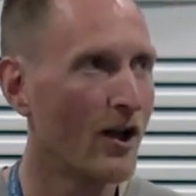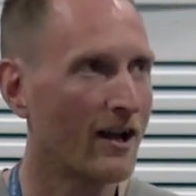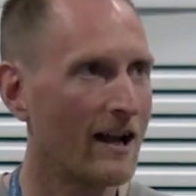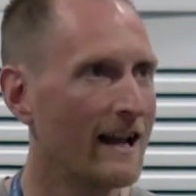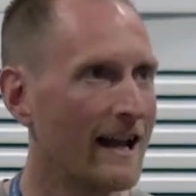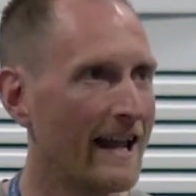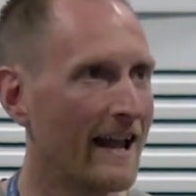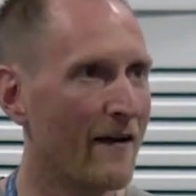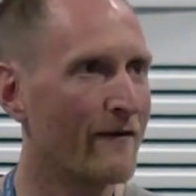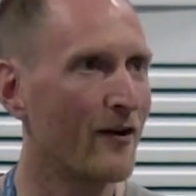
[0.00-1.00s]
clearly
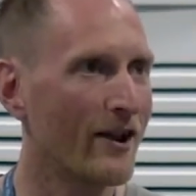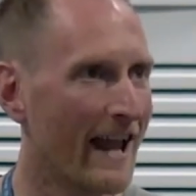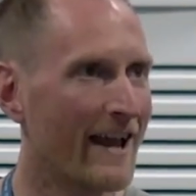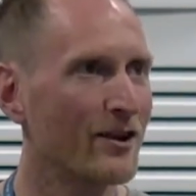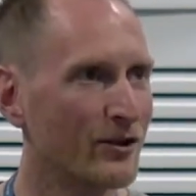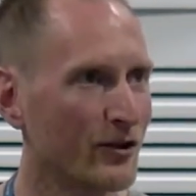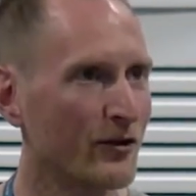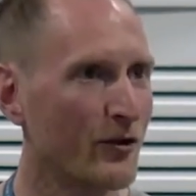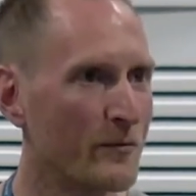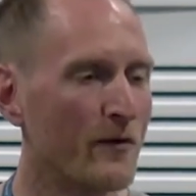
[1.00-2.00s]
a very
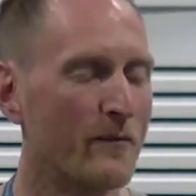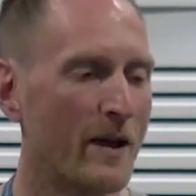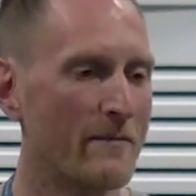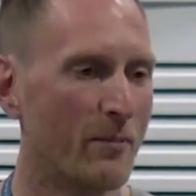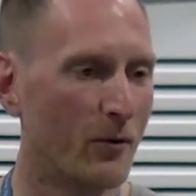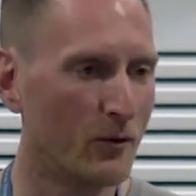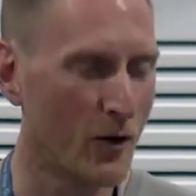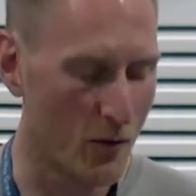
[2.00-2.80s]
innocent group of people